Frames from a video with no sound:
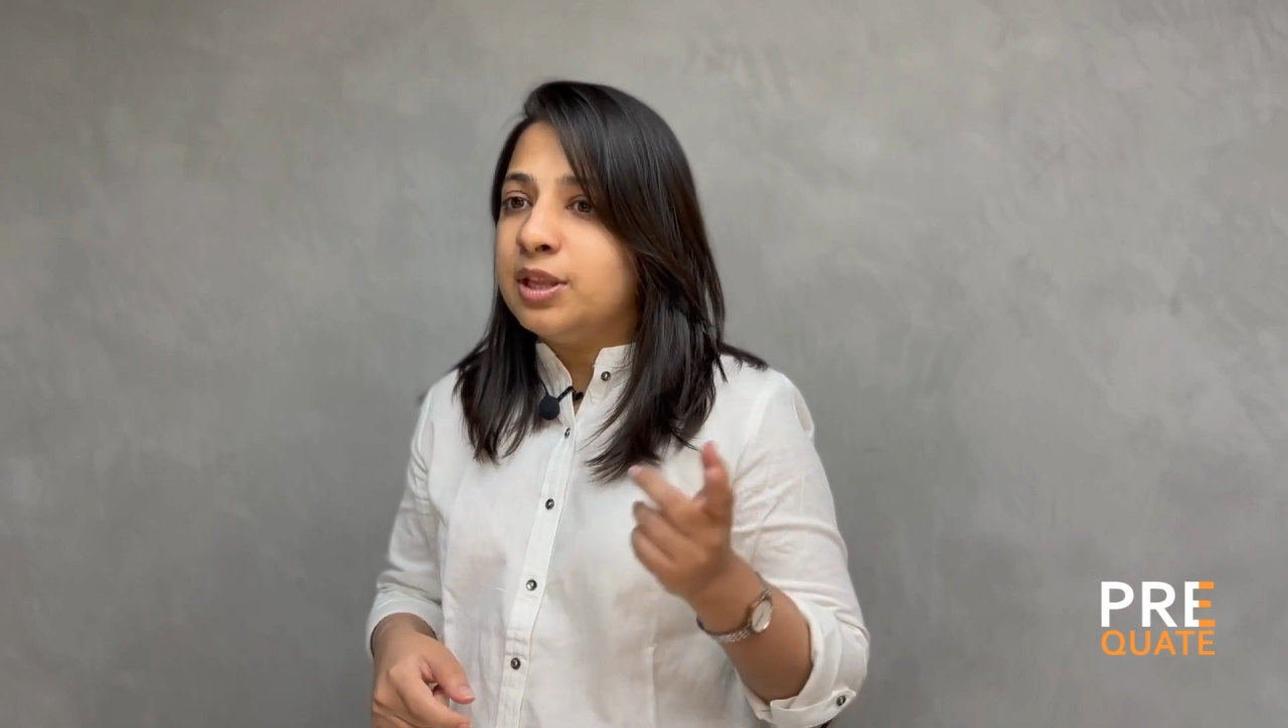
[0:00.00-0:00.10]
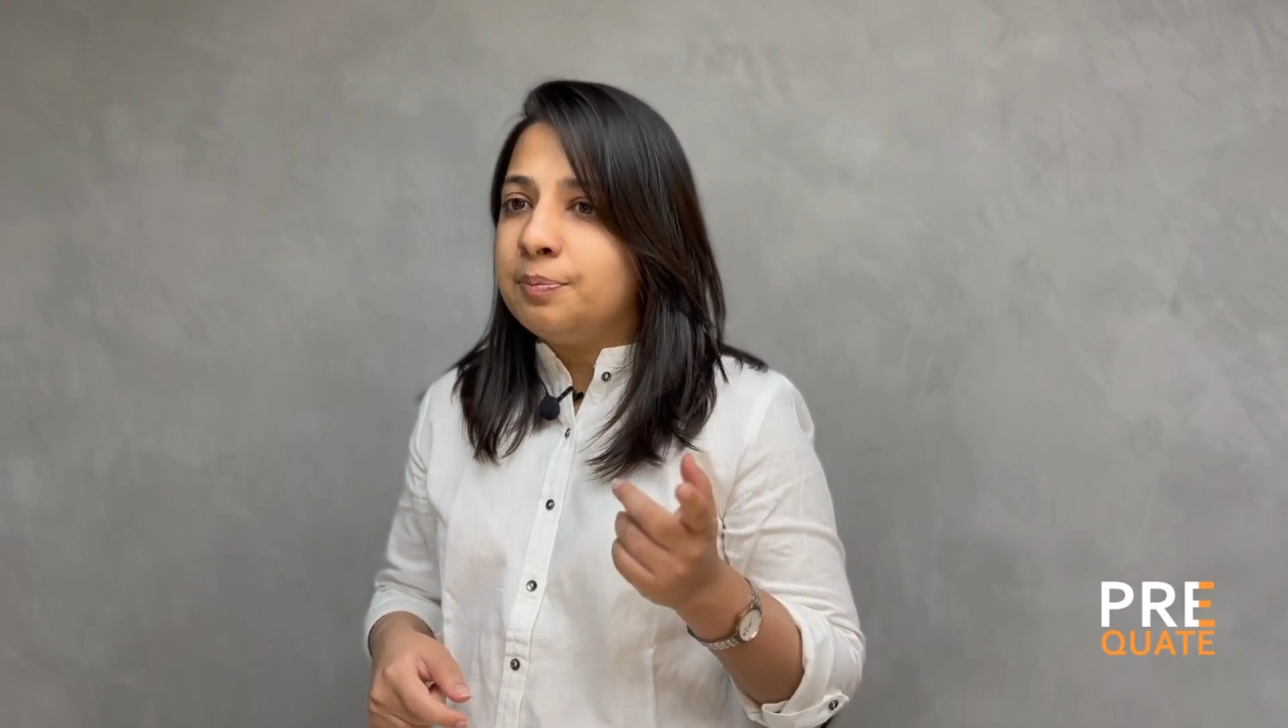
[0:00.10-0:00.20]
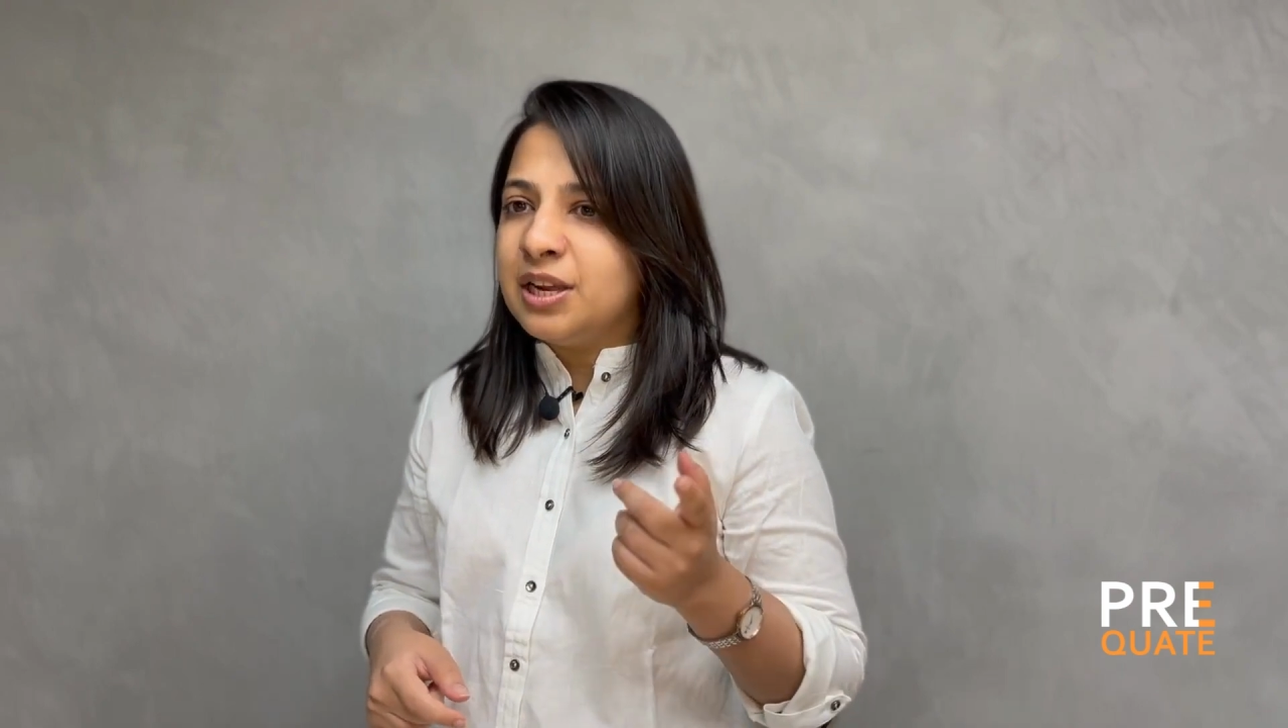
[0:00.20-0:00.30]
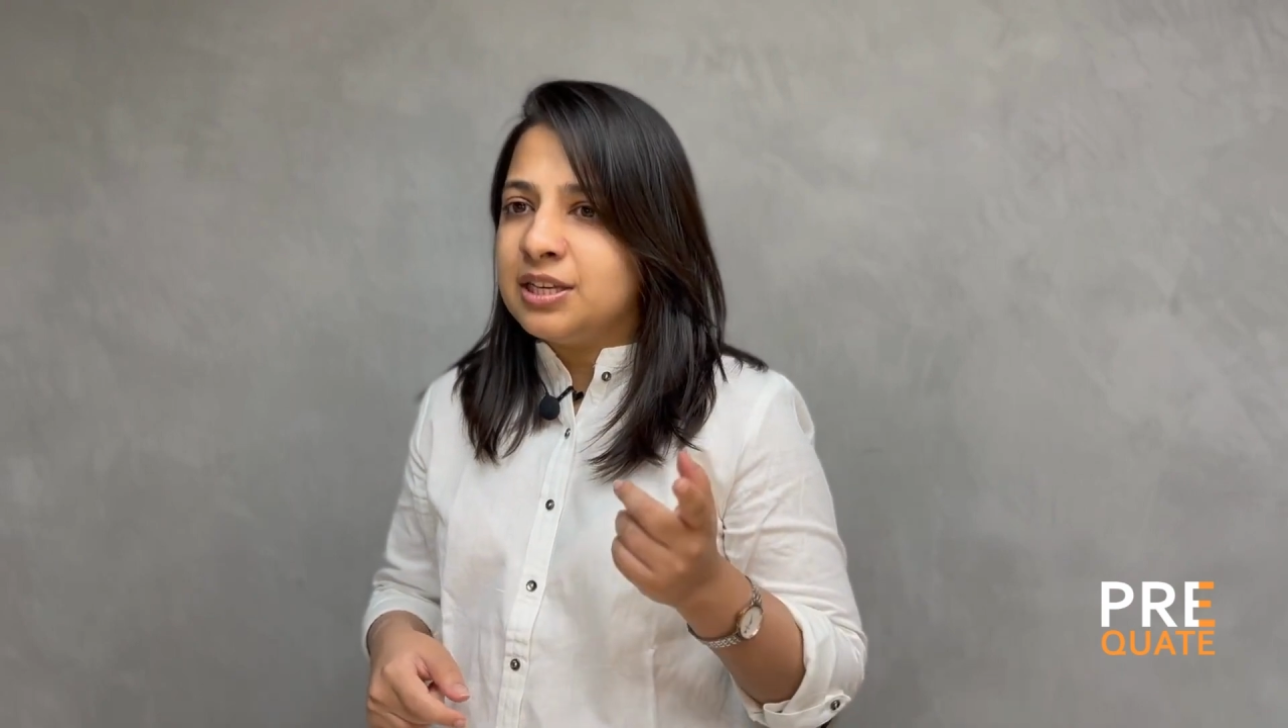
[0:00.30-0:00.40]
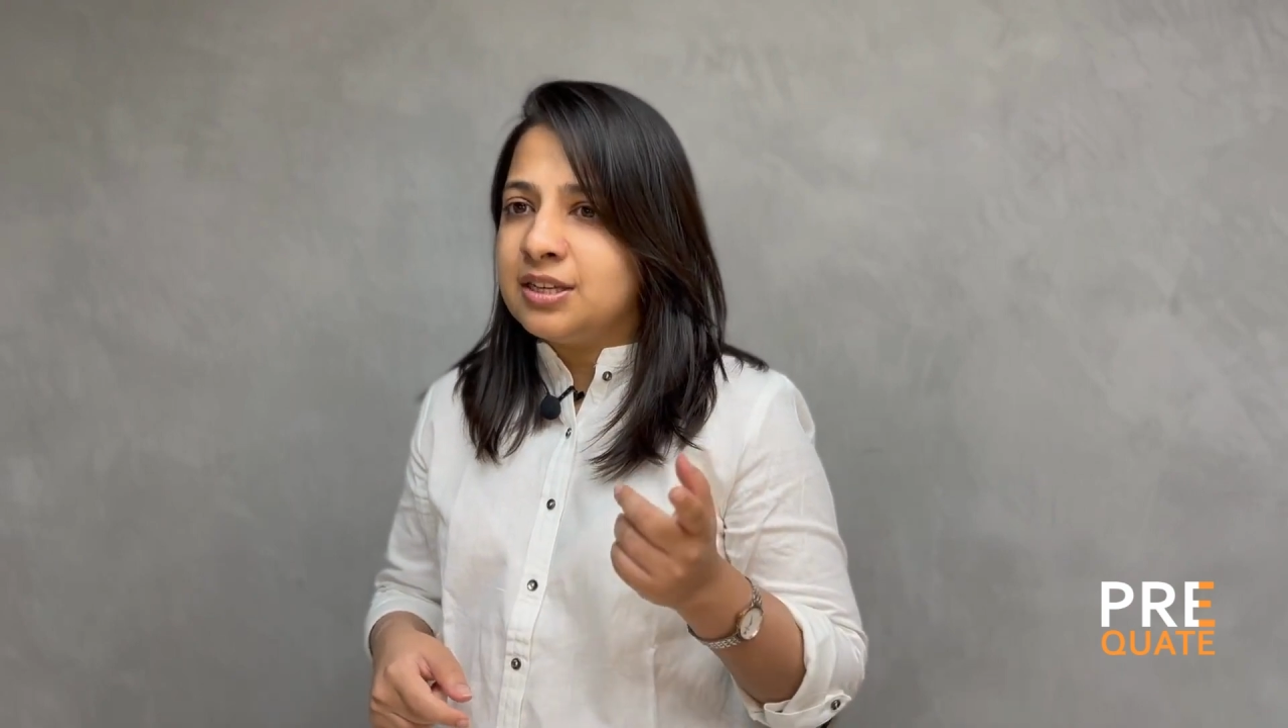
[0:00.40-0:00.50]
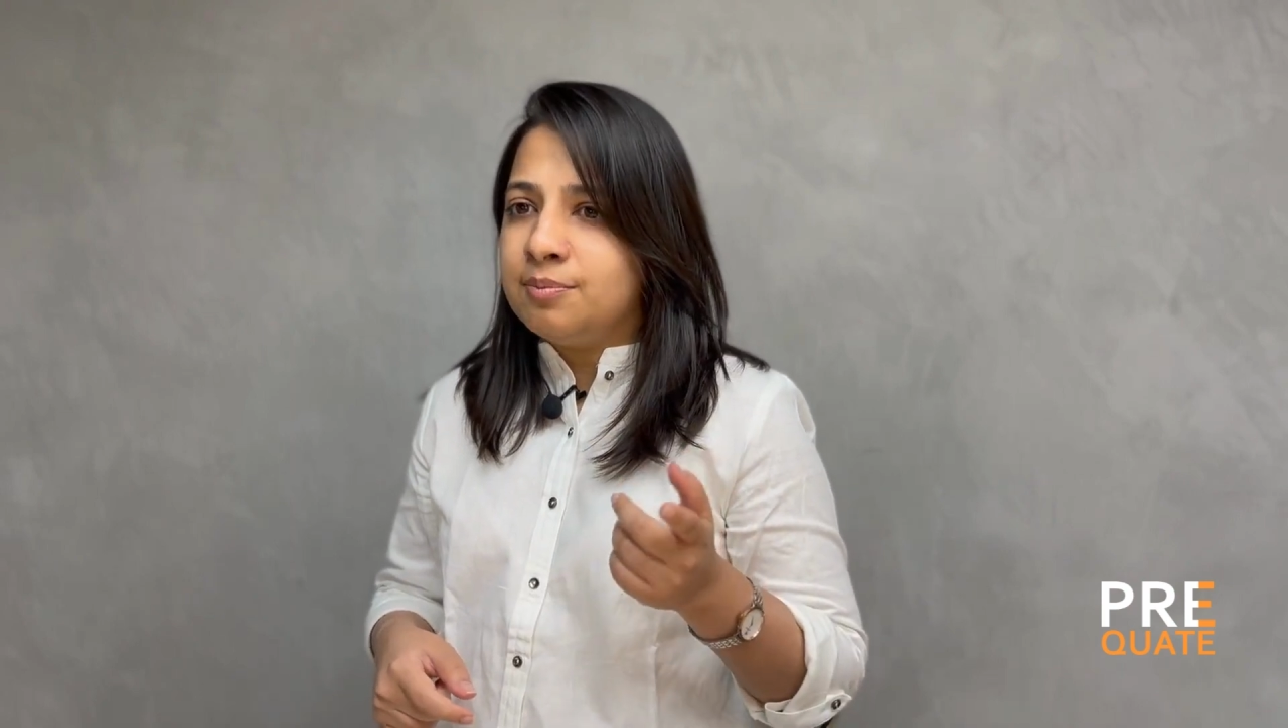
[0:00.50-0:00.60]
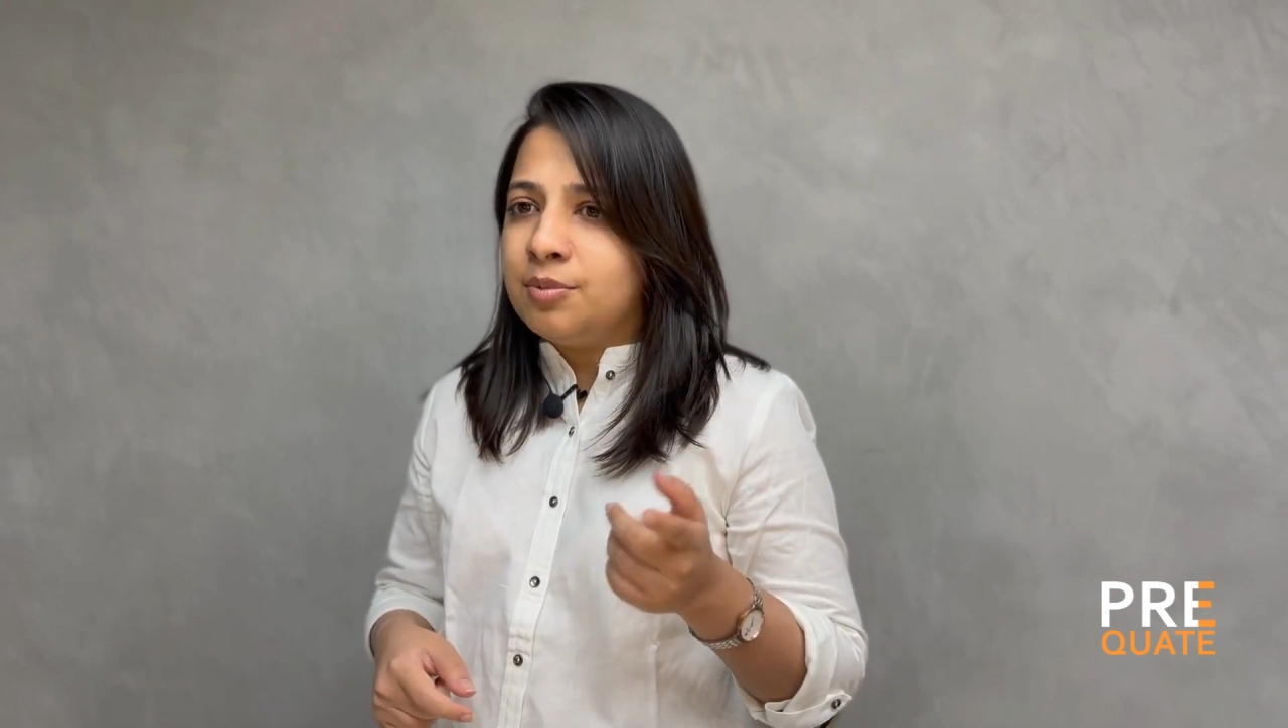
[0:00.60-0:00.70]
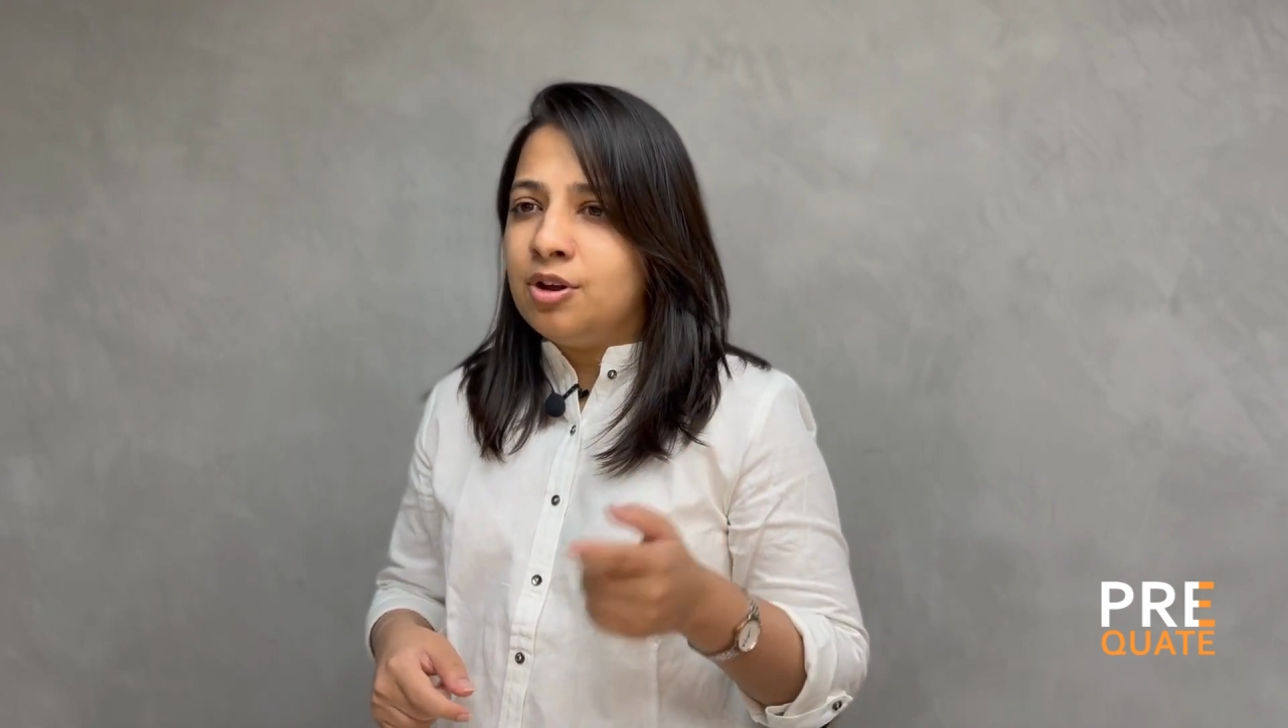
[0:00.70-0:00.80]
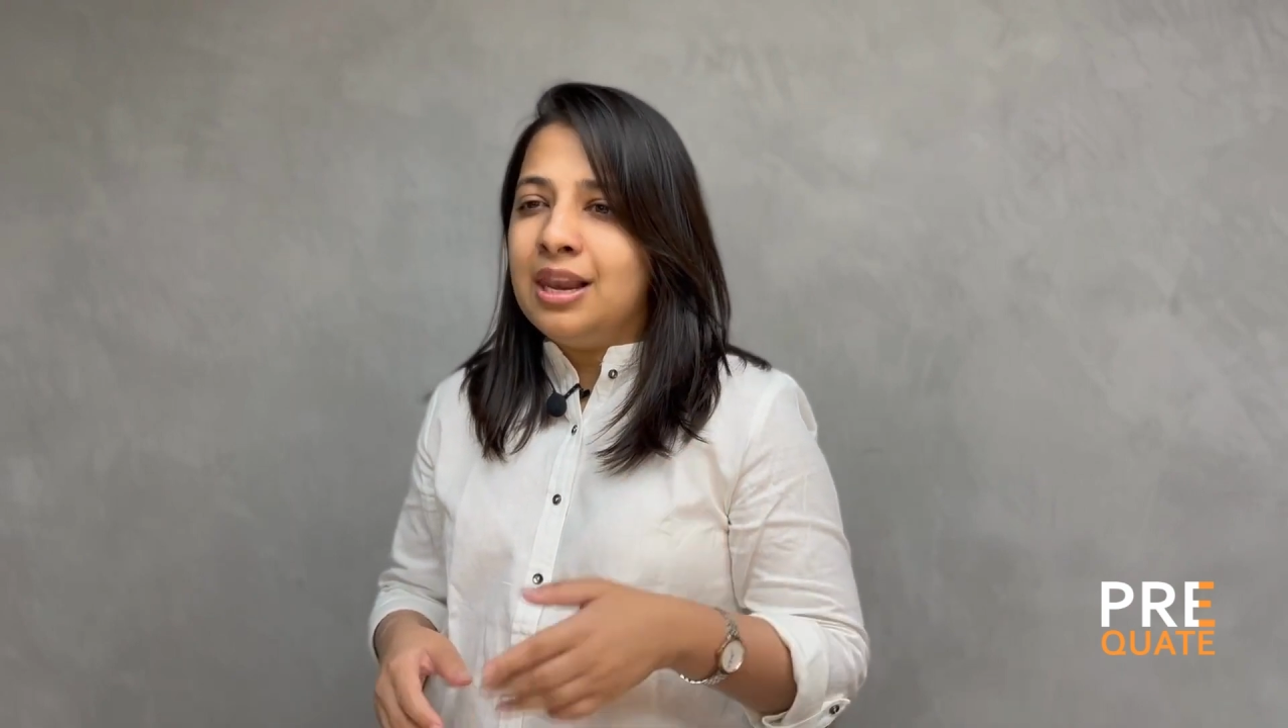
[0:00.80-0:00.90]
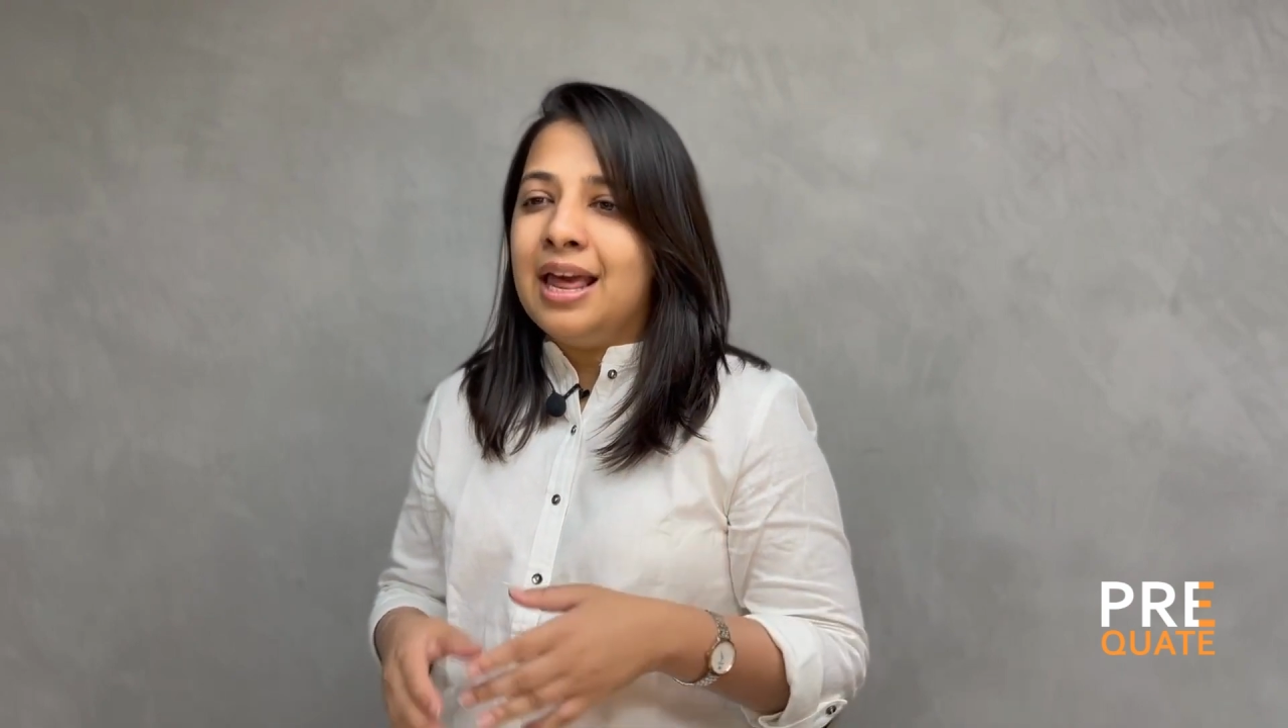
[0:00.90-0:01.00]
Paytm
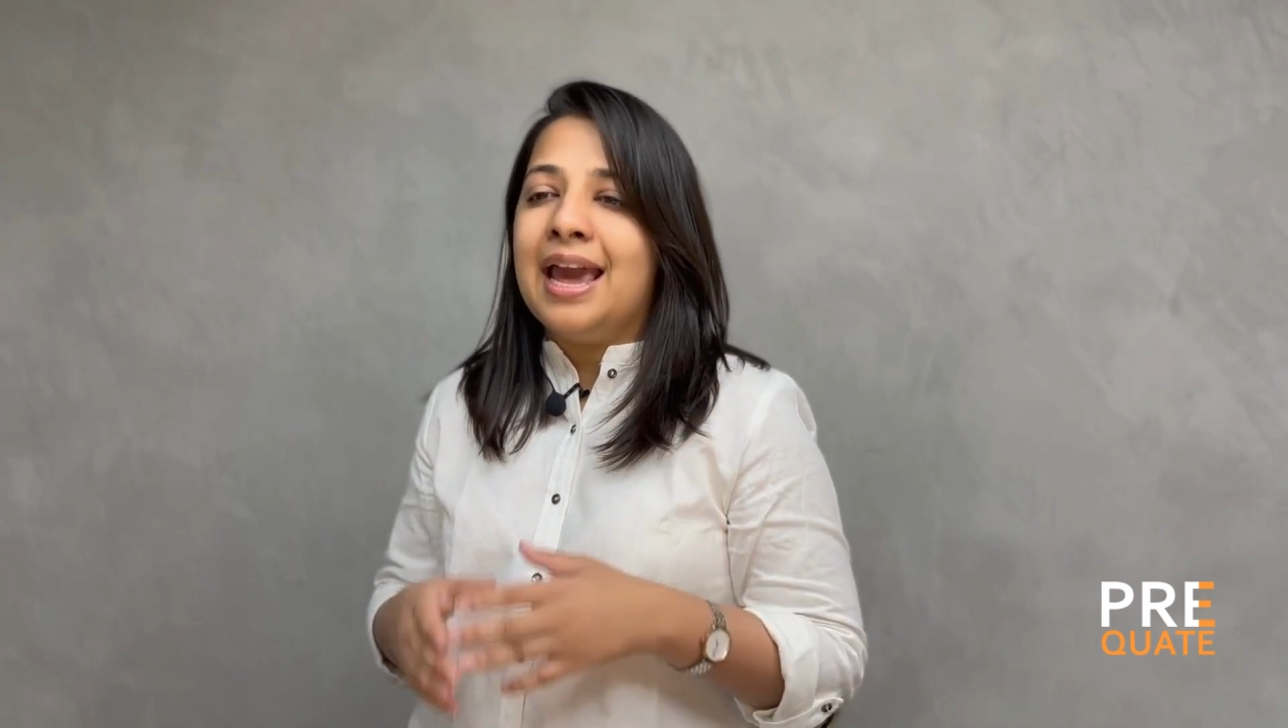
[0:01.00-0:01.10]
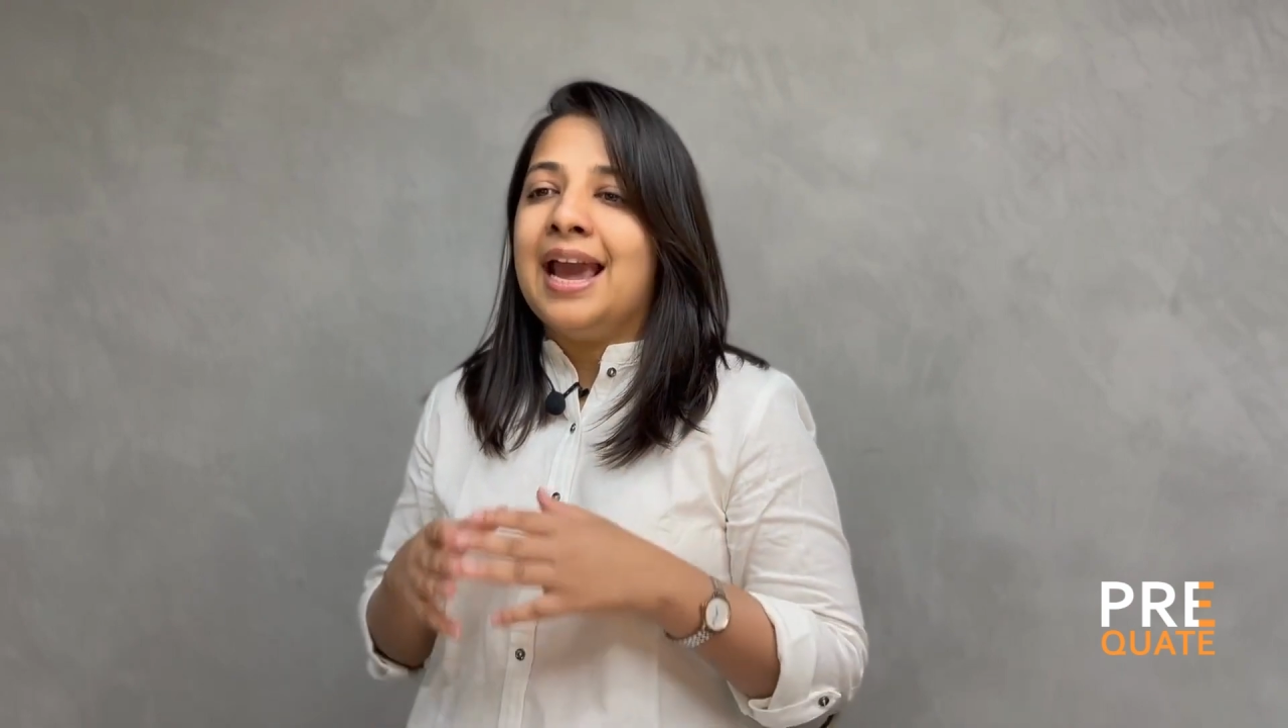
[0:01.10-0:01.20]
Mall?